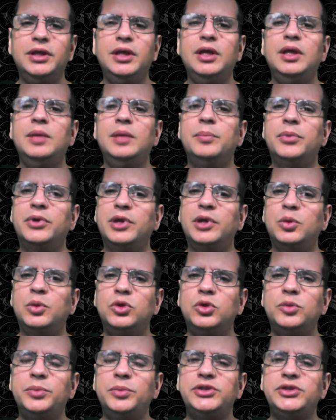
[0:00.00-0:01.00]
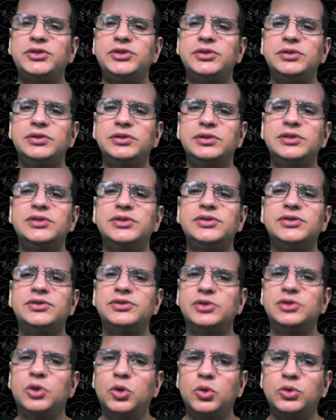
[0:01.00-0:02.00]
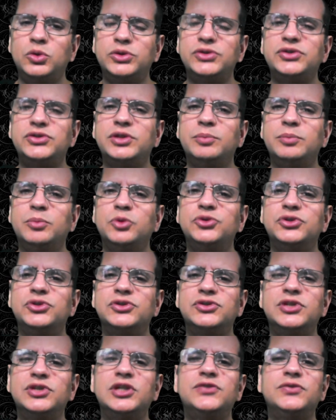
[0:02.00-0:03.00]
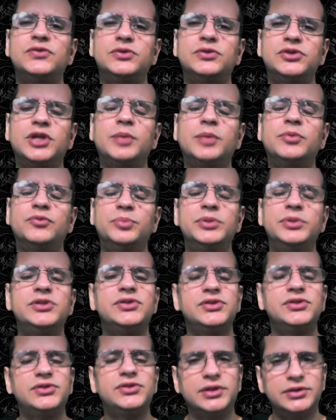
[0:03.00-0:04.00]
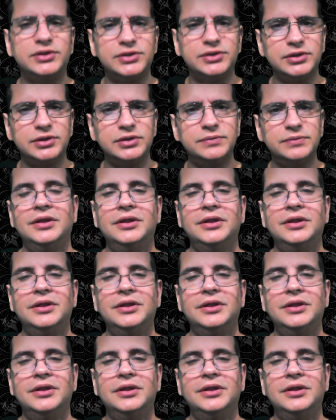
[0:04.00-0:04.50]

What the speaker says: but I will mention this is the oldest and most successful type of business entity.